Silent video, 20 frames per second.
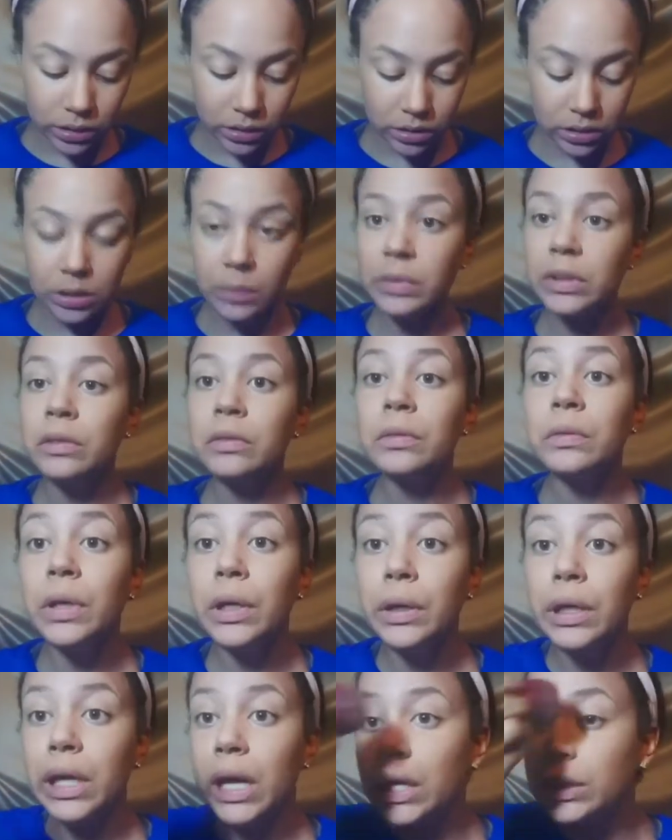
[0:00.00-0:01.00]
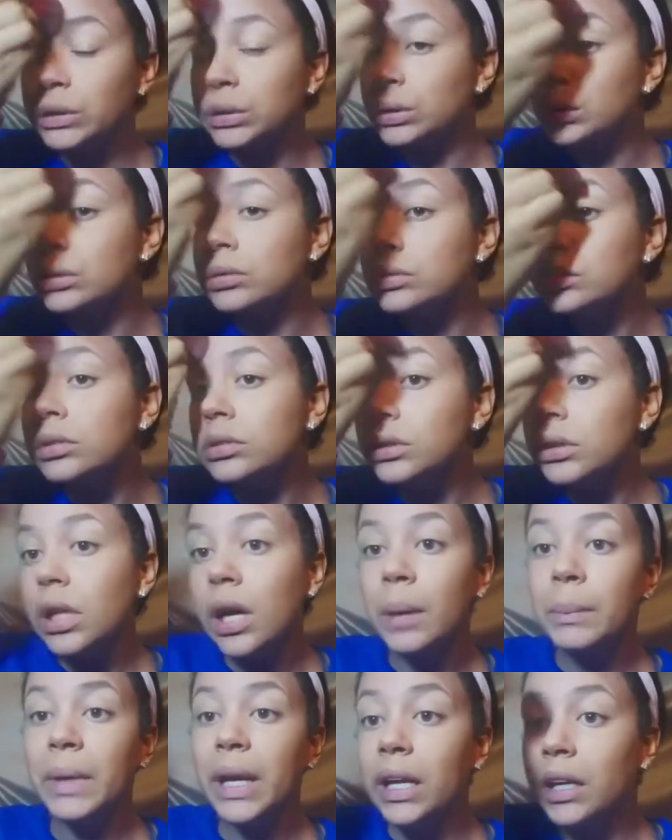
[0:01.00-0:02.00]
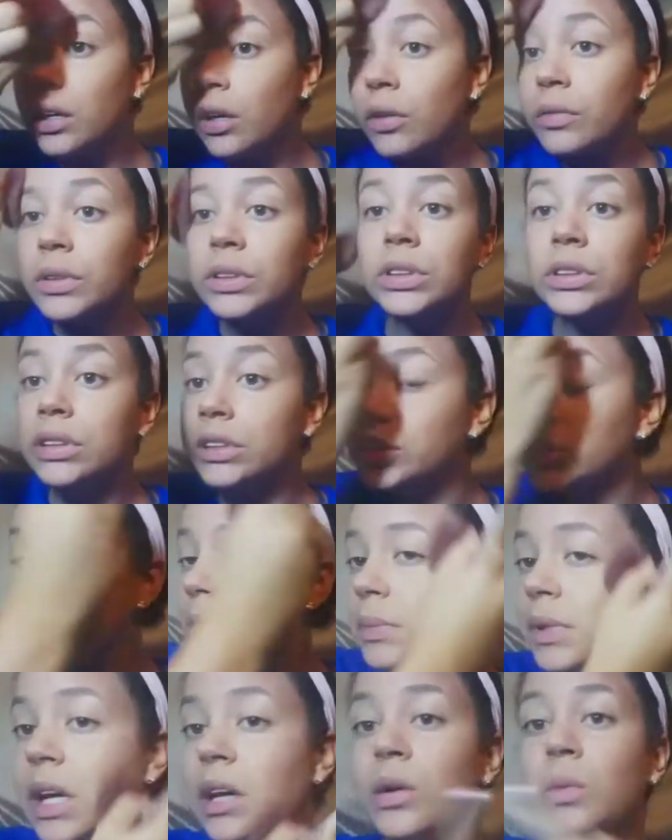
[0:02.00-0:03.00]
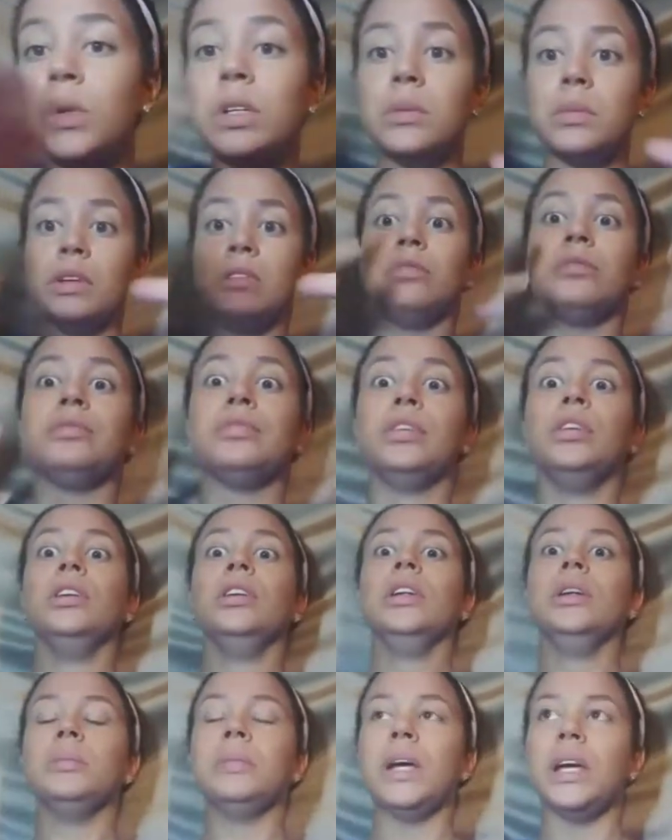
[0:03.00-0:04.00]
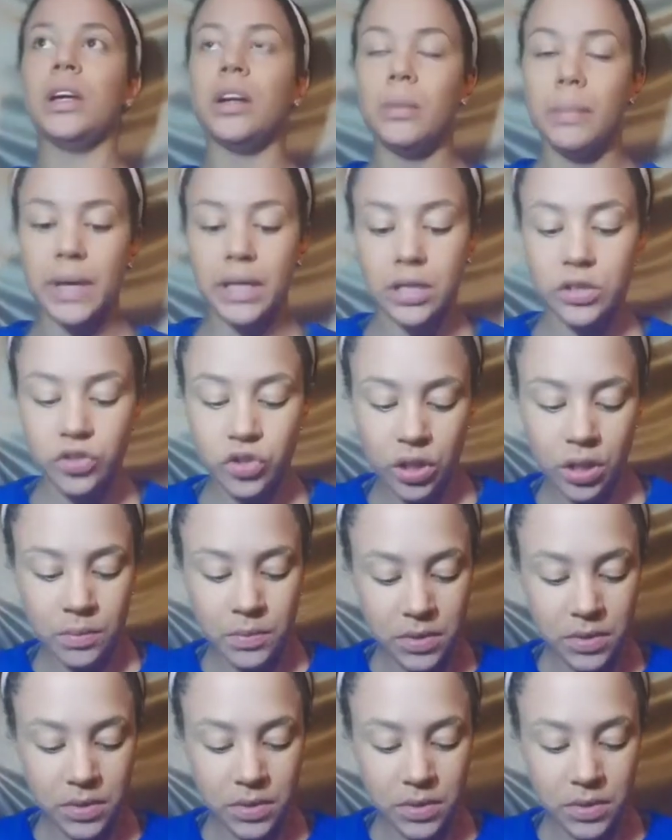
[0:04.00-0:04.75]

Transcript: Something very natural. I'm heading over to the gym and I don't want to be full in makeup at the gym,